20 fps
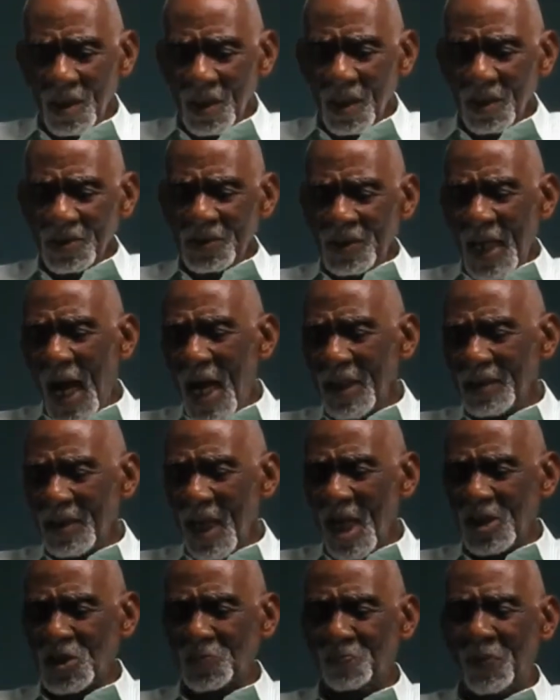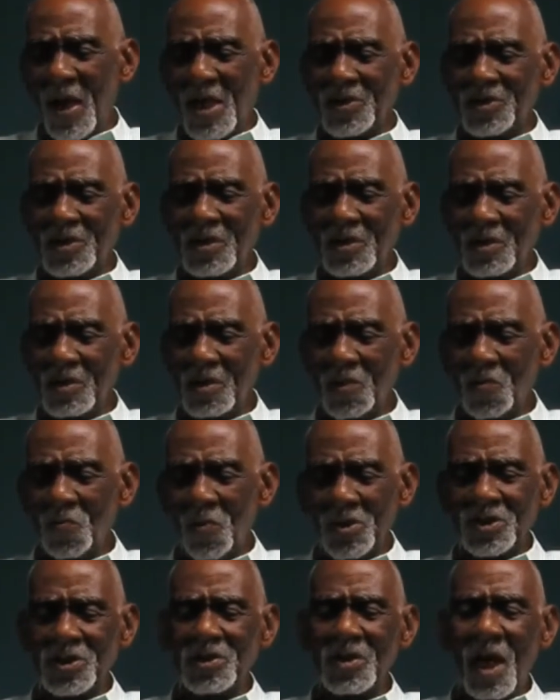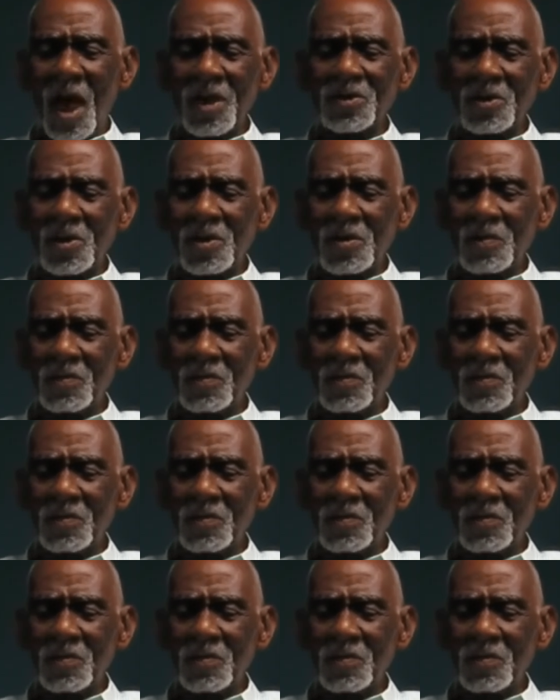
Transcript: That expression was not